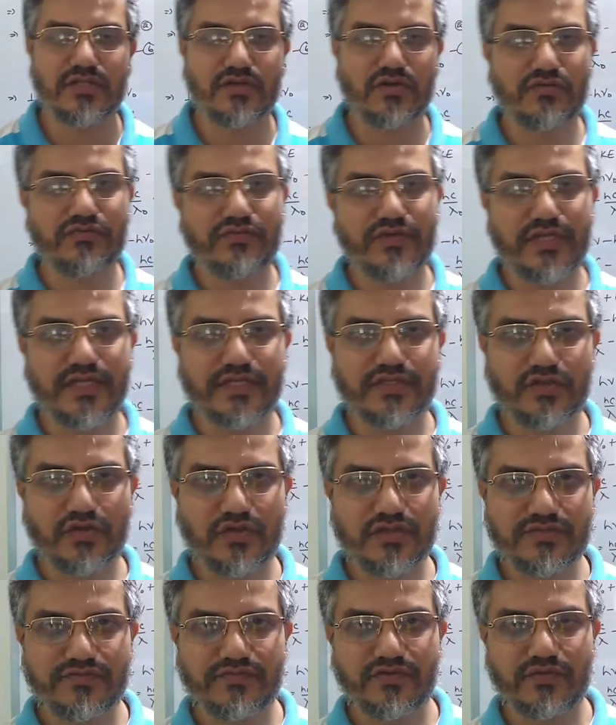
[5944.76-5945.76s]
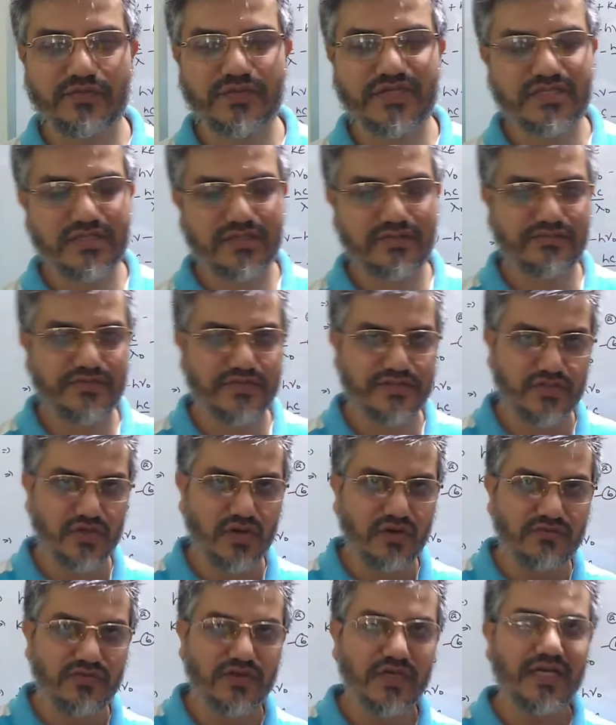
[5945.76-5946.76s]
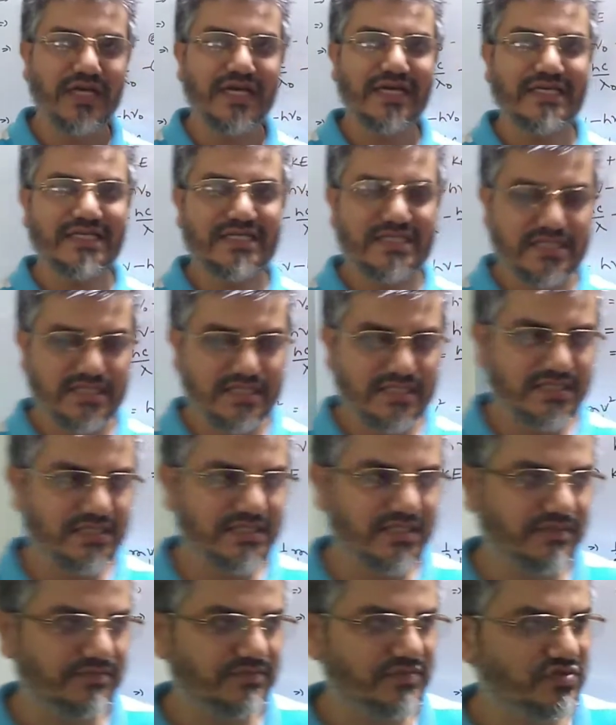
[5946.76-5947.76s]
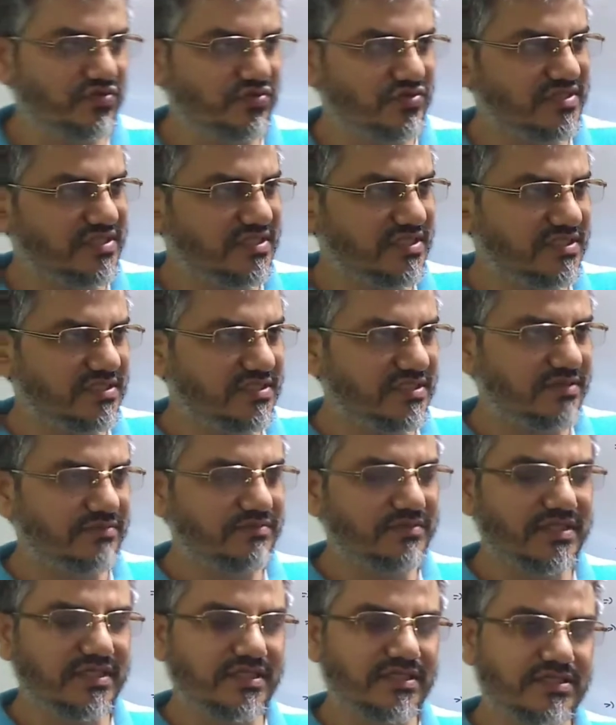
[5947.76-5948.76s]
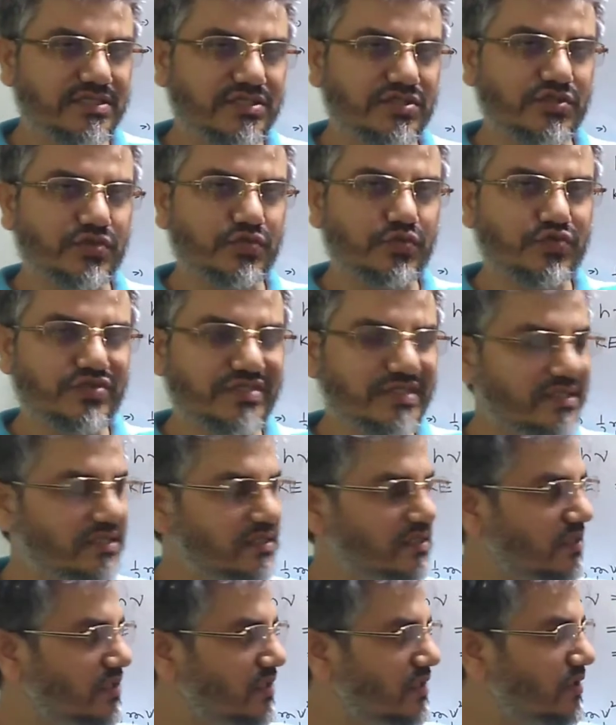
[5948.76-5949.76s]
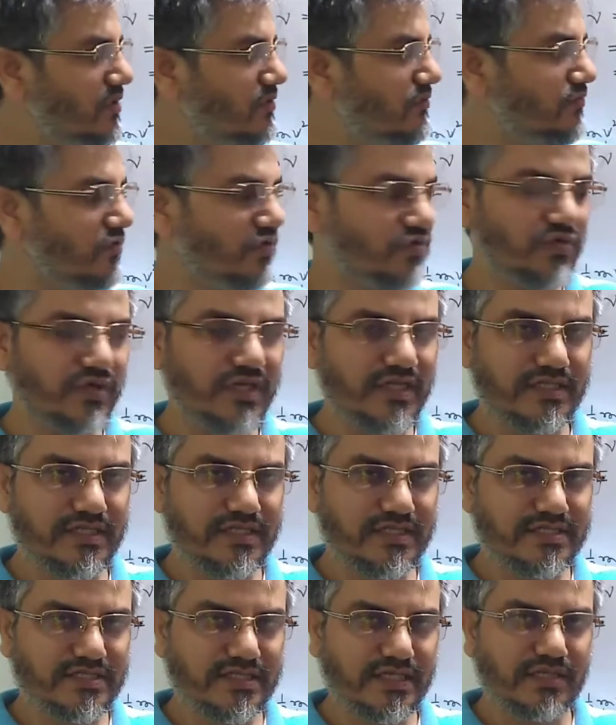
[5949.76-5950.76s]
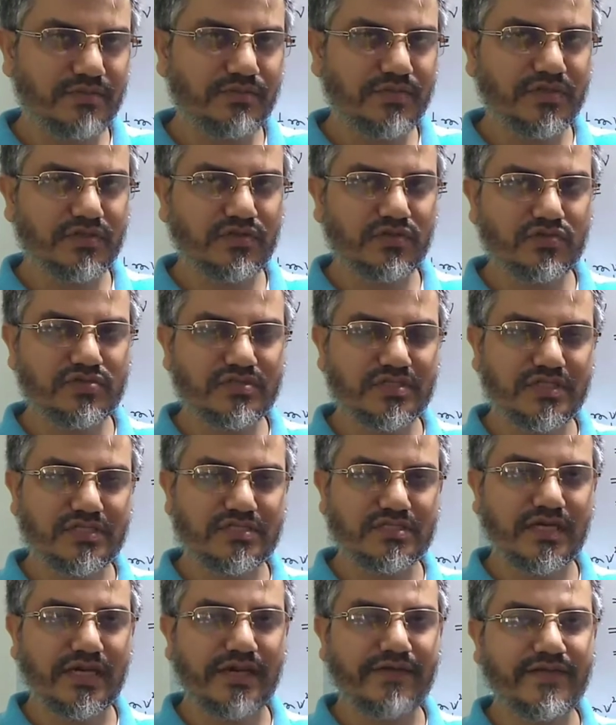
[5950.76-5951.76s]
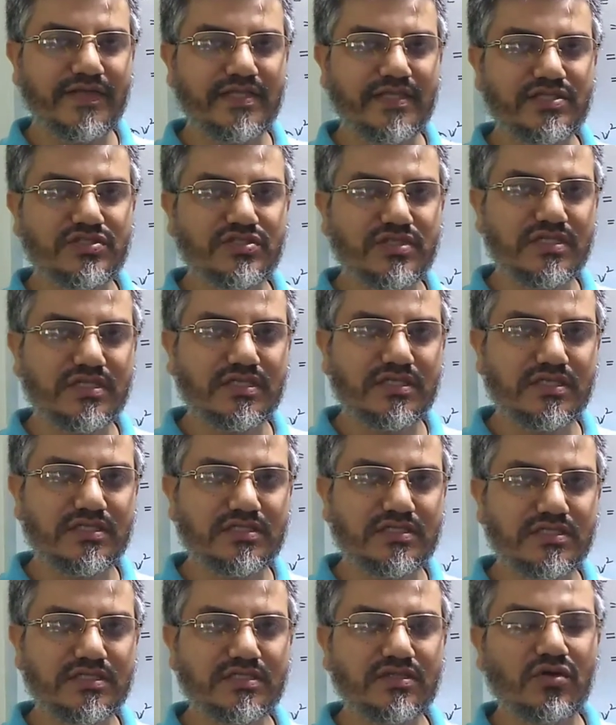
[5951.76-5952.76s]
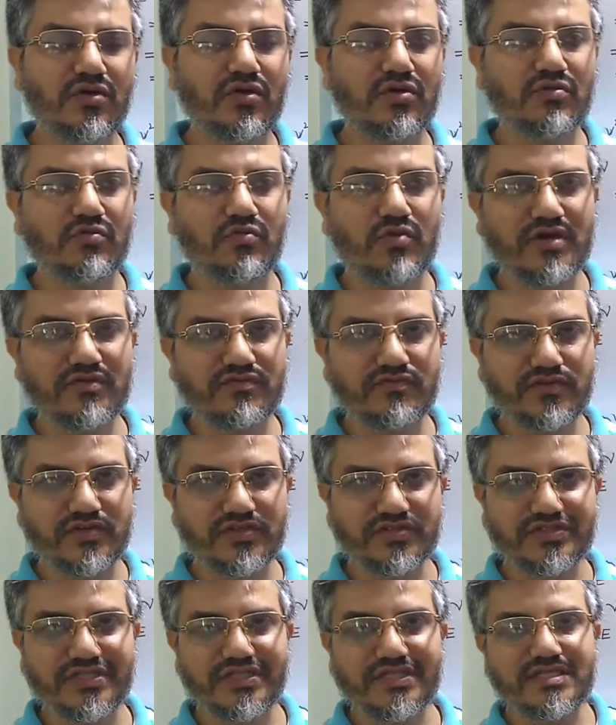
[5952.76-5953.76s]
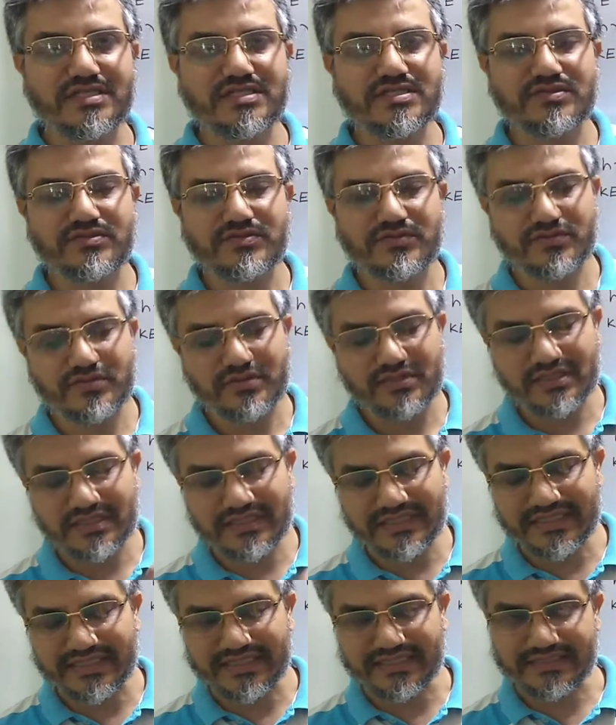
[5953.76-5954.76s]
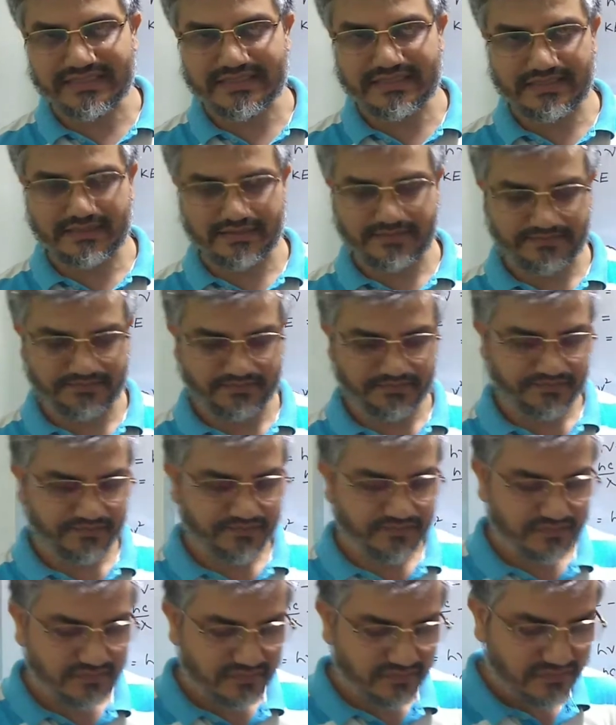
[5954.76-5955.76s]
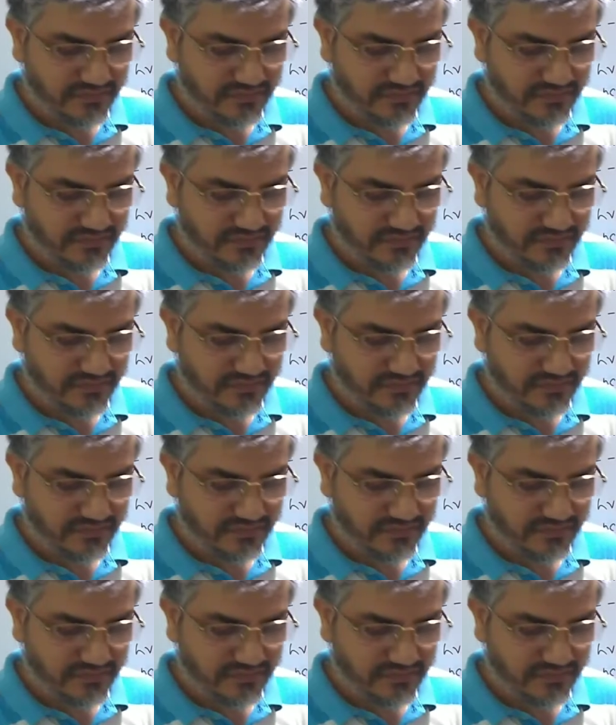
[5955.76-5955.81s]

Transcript: for ejection of electrons from the surface of cesium. So cesium is used in photoelectric cell because its ionization energy or work function is least.